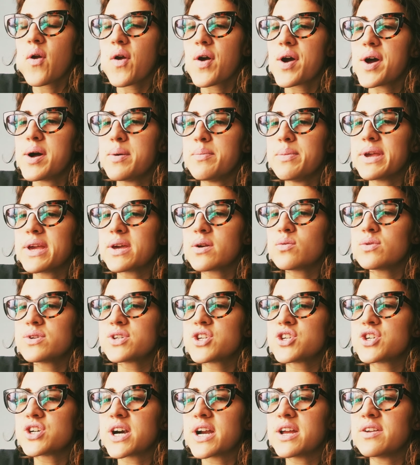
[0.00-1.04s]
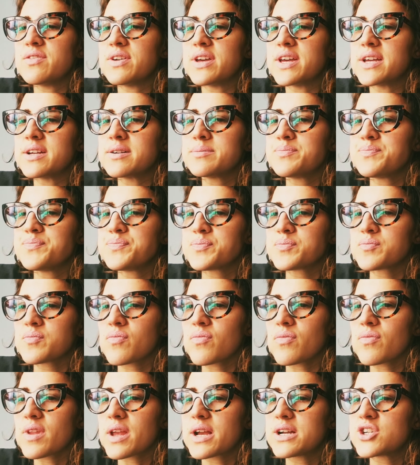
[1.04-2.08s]
A man was driving,
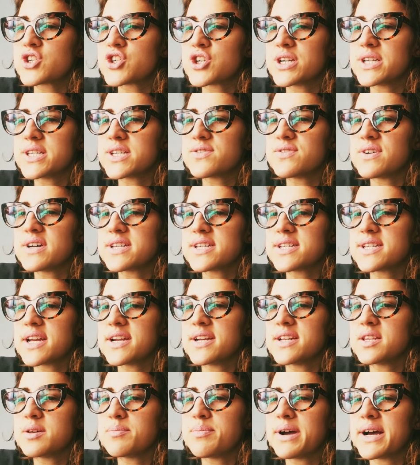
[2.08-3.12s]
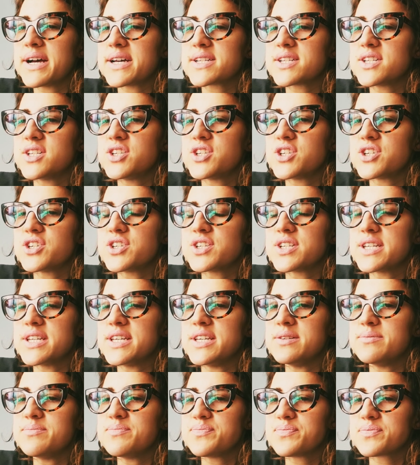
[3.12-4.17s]
transvestite in the passenger
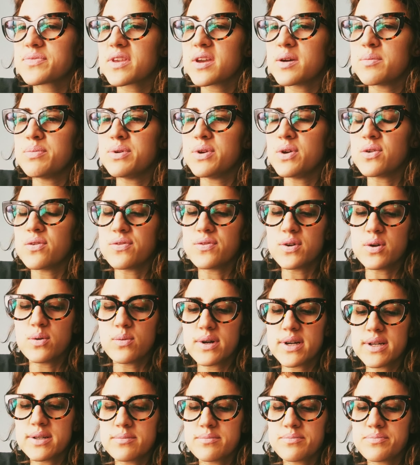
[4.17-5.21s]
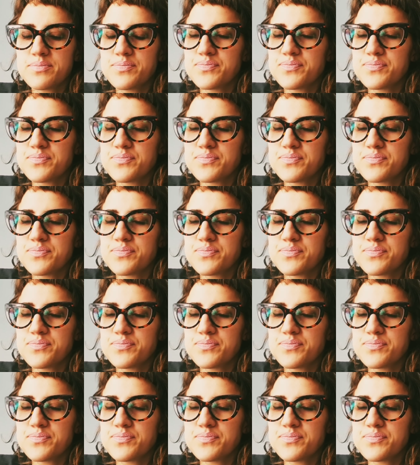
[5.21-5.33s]
seat, a beautiful one.